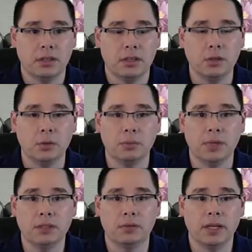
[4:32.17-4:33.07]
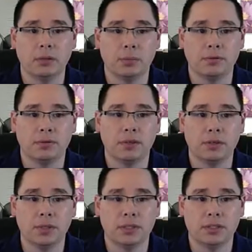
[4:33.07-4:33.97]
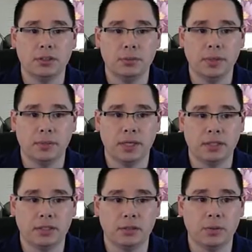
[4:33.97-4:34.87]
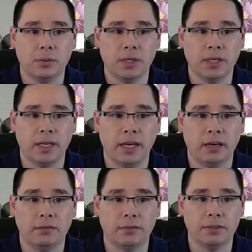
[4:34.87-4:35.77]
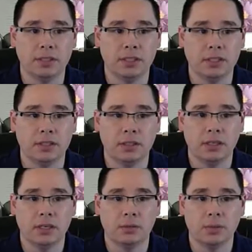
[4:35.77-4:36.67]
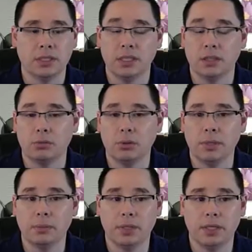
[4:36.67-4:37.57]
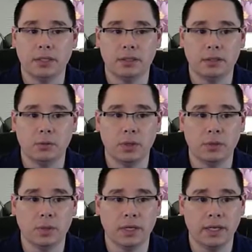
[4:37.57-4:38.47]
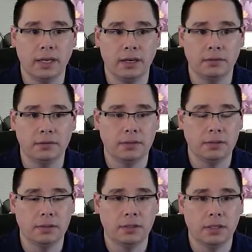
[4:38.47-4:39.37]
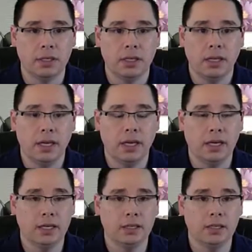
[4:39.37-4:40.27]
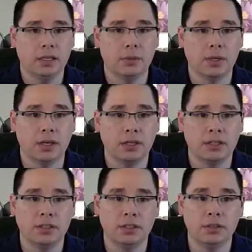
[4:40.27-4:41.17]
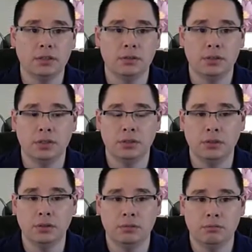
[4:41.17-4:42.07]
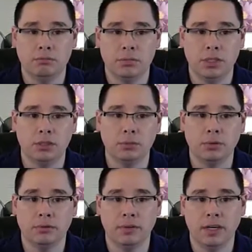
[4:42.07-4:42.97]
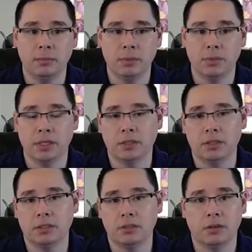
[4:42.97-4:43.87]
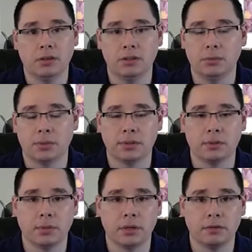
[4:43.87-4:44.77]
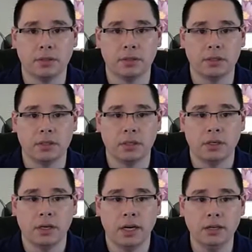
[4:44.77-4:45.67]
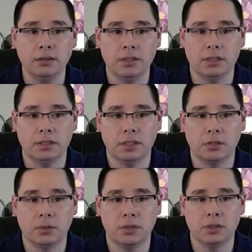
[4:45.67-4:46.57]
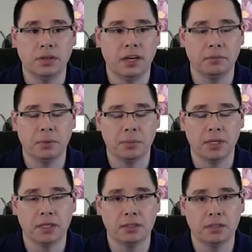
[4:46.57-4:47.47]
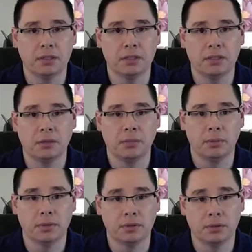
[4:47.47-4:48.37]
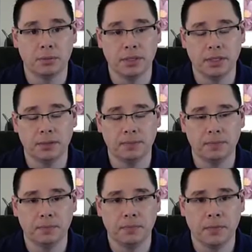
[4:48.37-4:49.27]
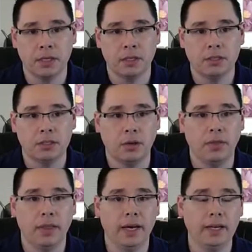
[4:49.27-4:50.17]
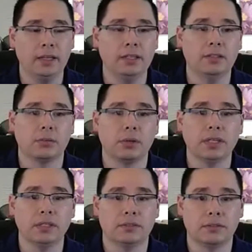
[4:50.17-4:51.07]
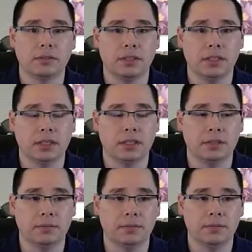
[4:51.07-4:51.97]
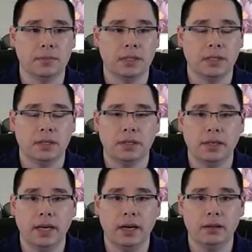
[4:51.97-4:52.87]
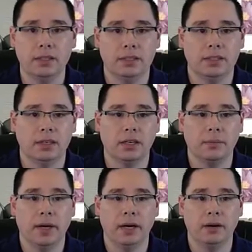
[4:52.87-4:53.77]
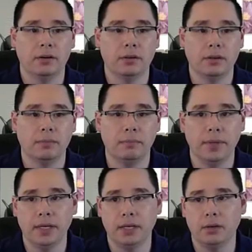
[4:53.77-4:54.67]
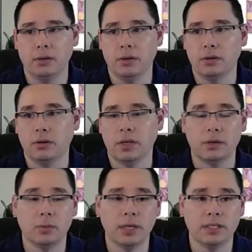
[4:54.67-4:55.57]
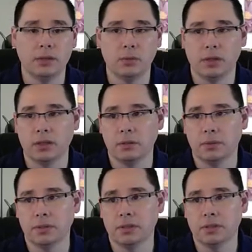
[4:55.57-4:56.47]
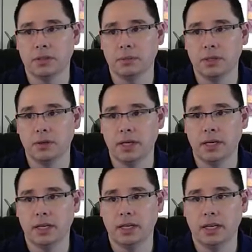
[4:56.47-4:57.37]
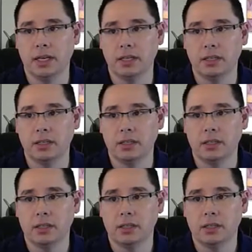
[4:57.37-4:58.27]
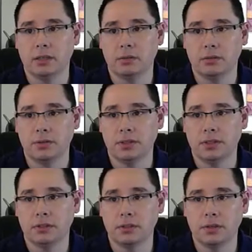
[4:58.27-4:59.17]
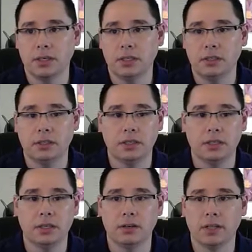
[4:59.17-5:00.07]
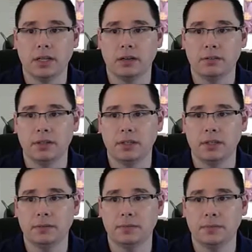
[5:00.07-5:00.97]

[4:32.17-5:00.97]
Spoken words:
You would much rather prefer to risk 2 big blinds to win 1.5 versus risking 3 big blinds to win 1.5. And in regards to 2 to 2.5 big blinds, it's all just personal preference. I usually just stick with 2.5 big blinds in my personal opinion. So that is raising first in. Now let's talk about betting and raising with limpers. So let me go ahead and refresh the screen and get all that off of there.